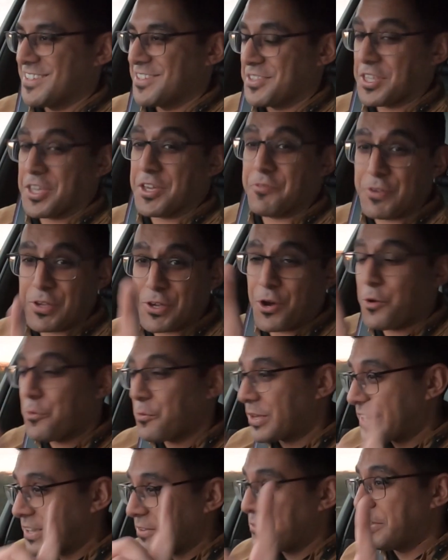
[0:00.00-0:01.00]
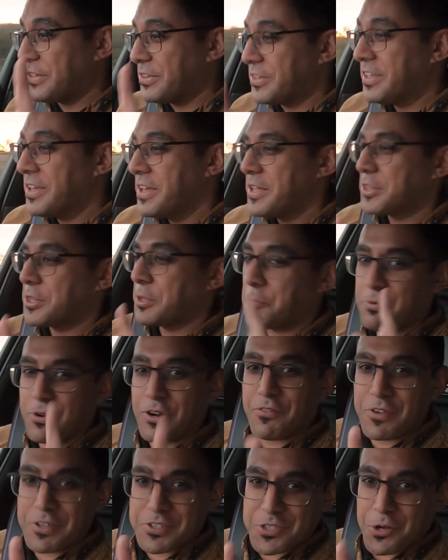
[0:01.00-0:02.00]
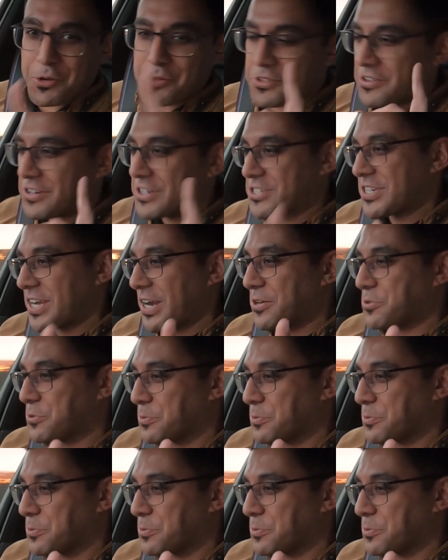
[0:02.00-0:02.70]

Here we go, we're giving the previous owner a shout out.